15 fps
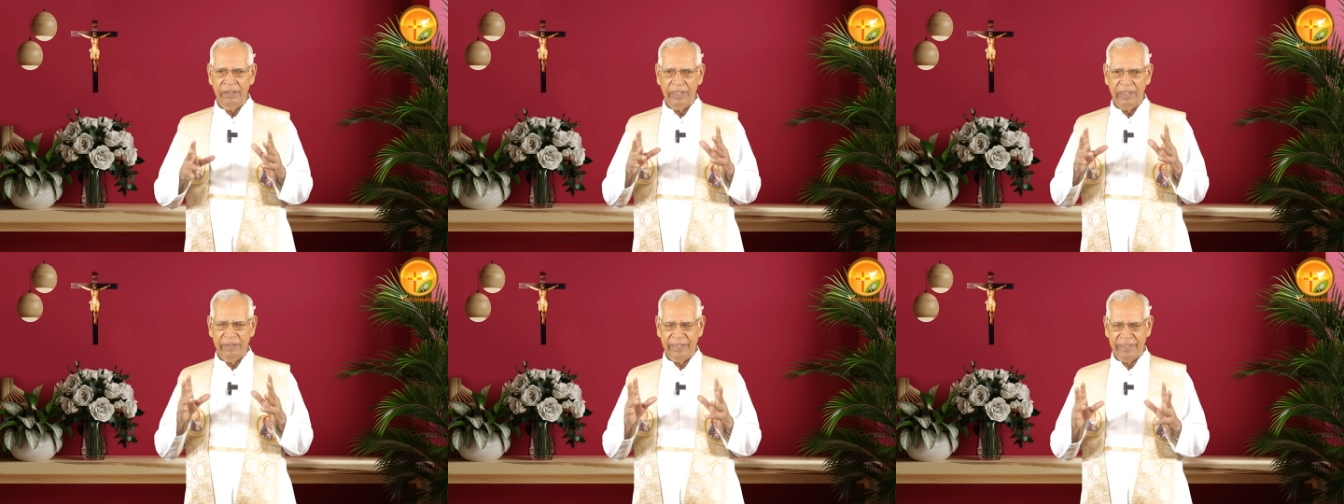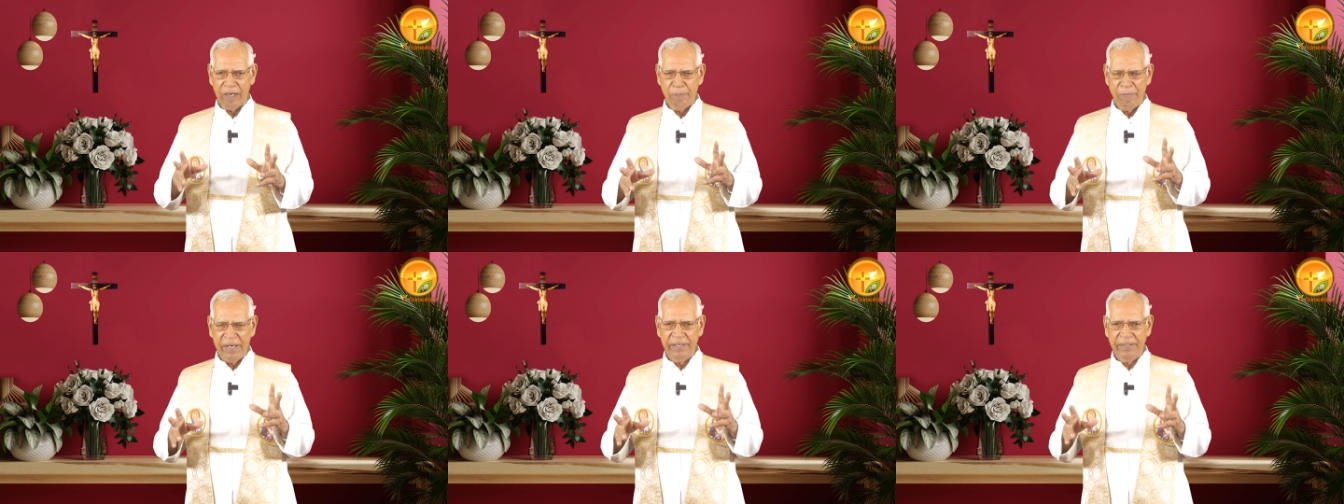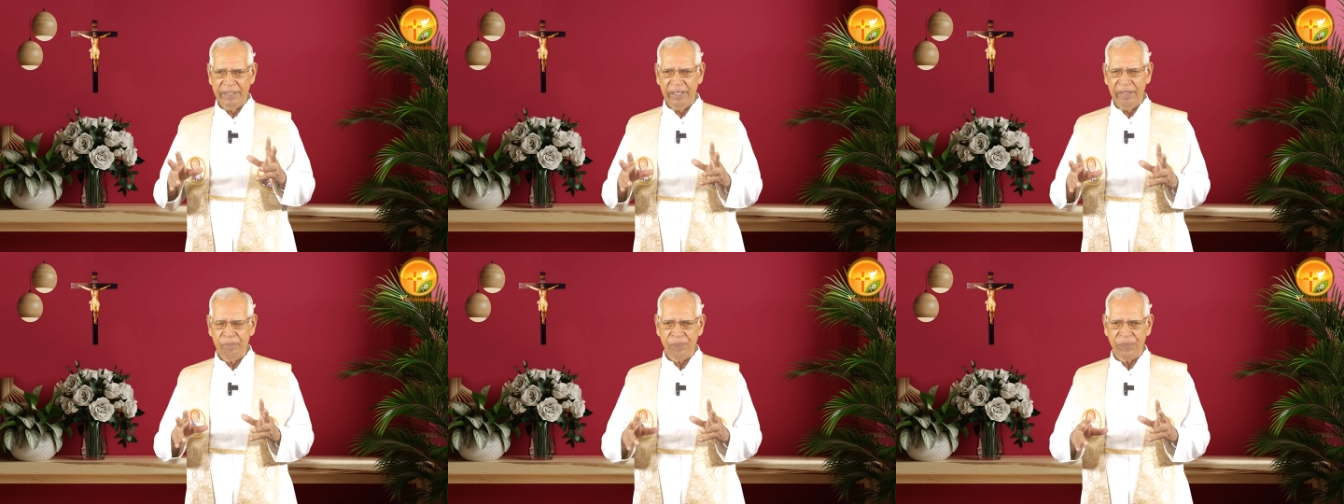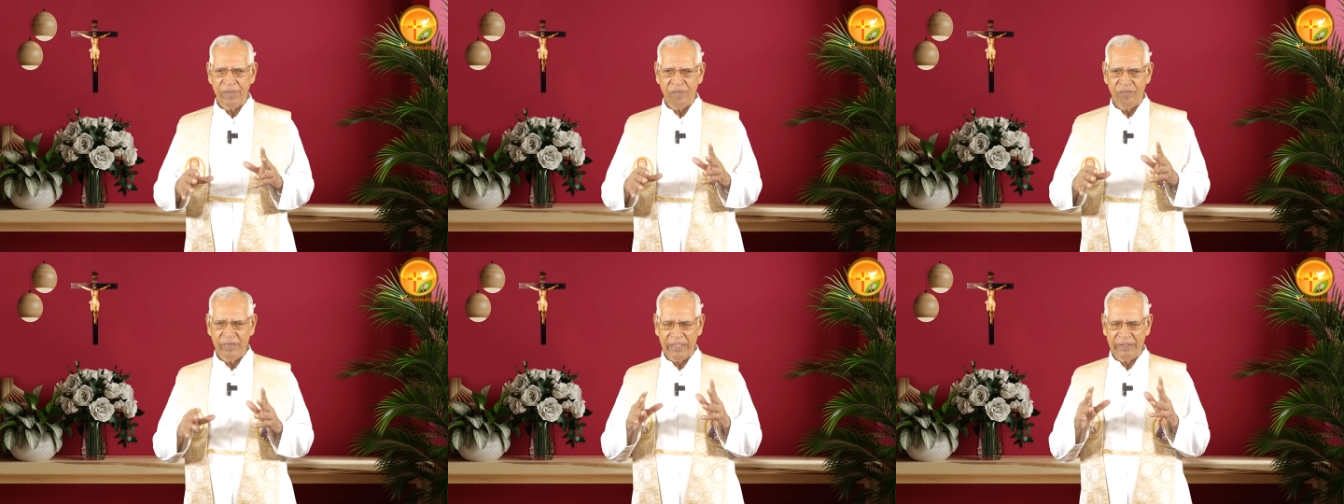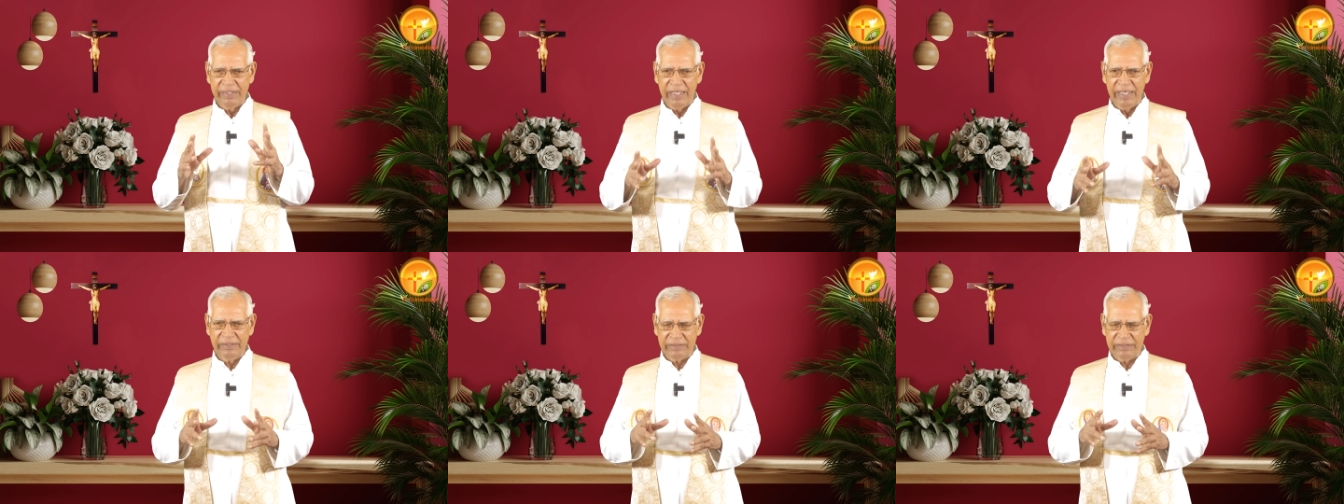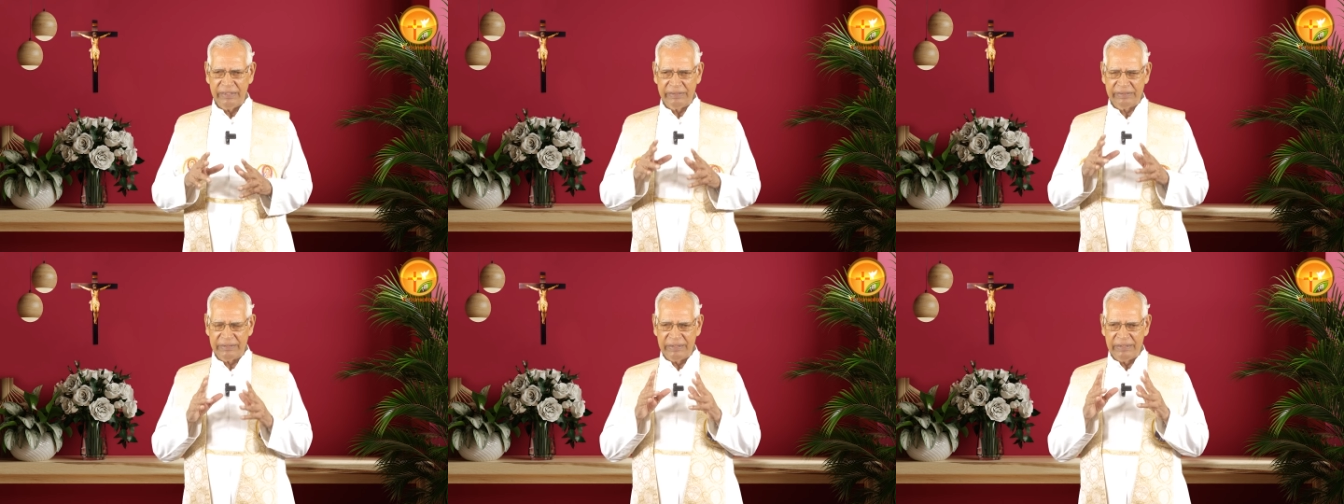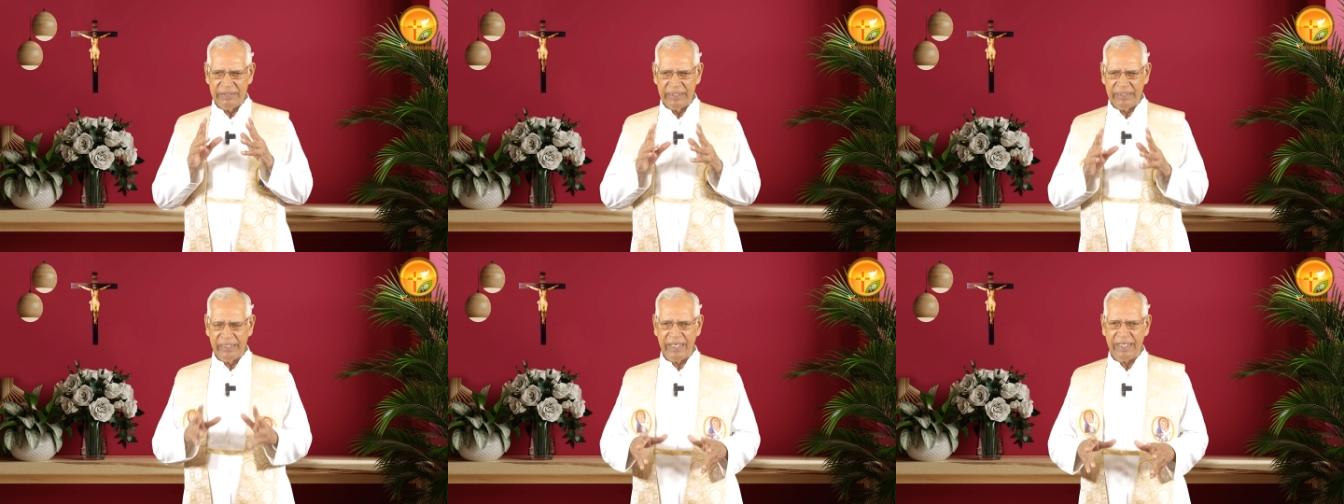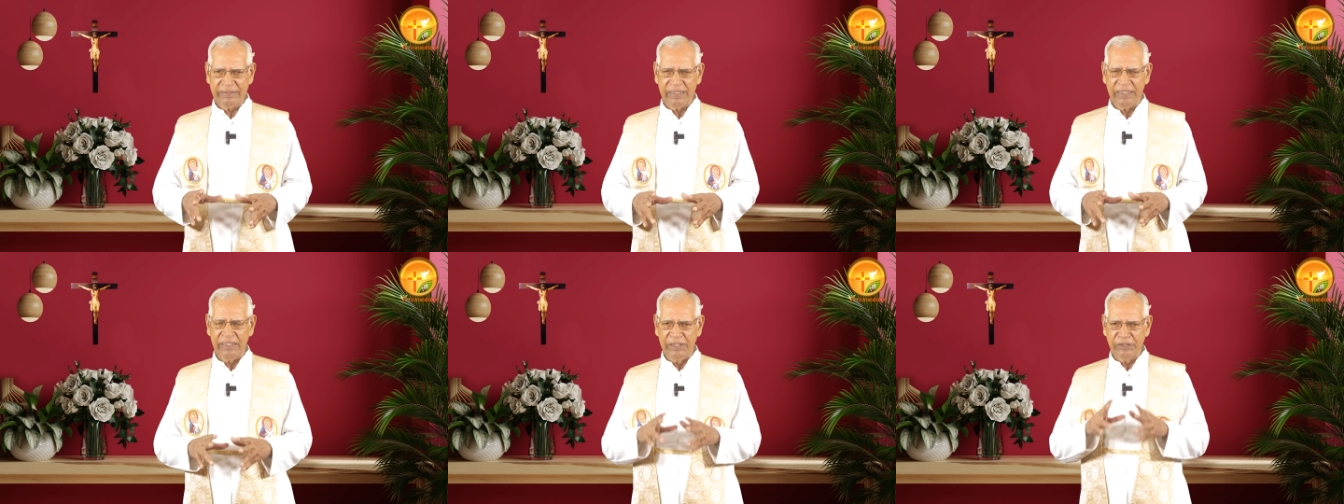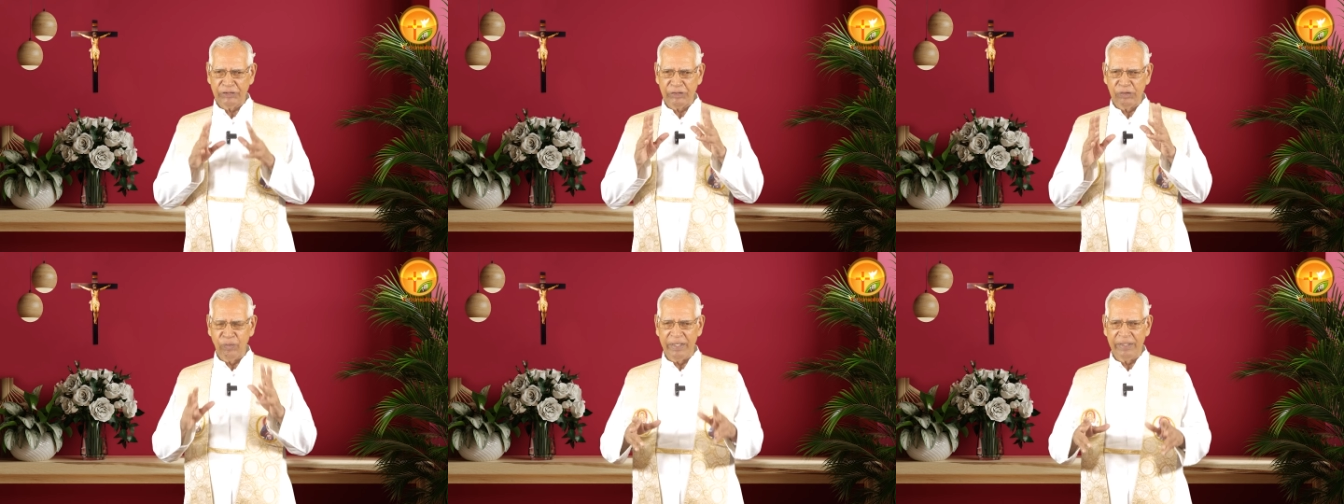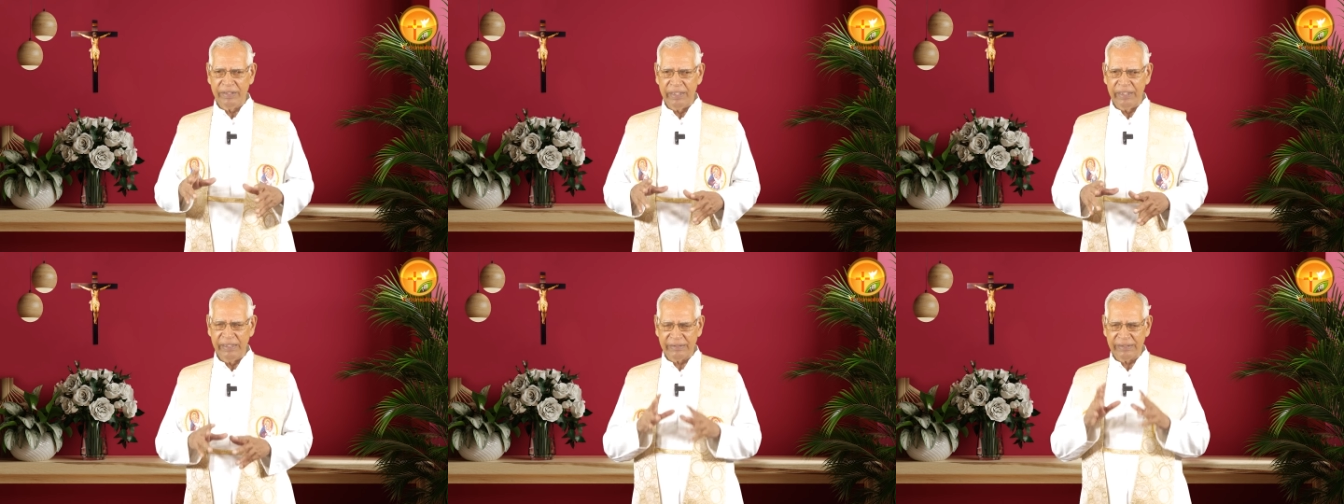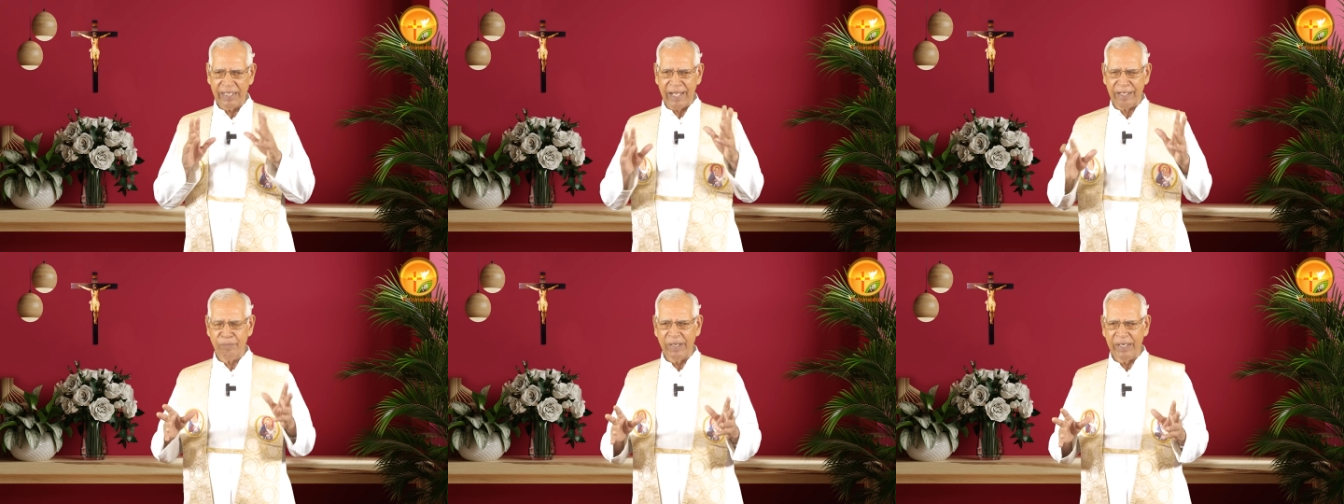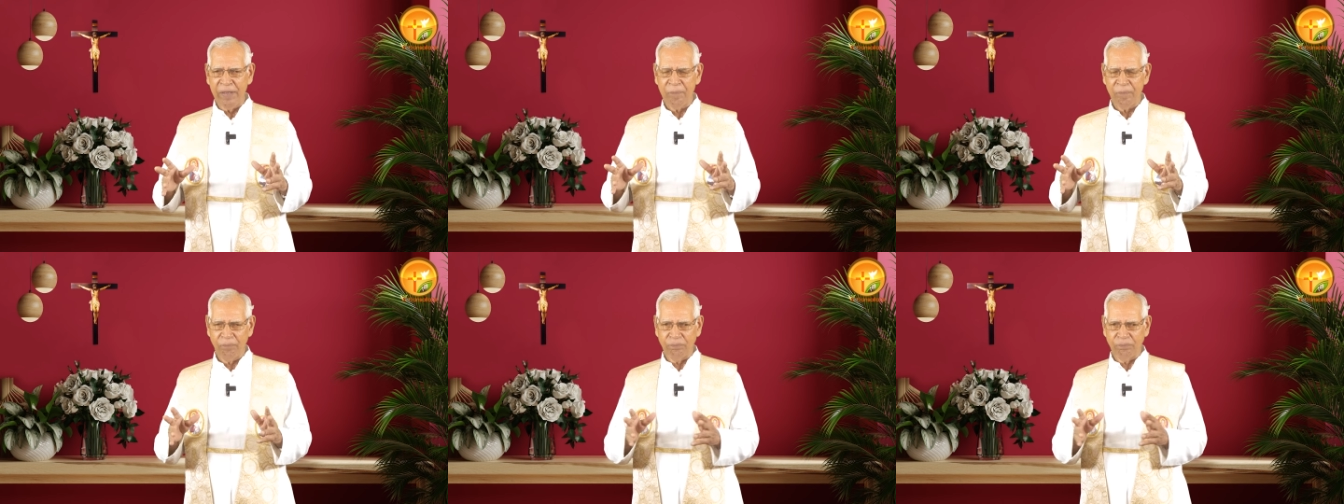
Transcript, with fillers: in the community where there is disintegration, disunity, disharmony.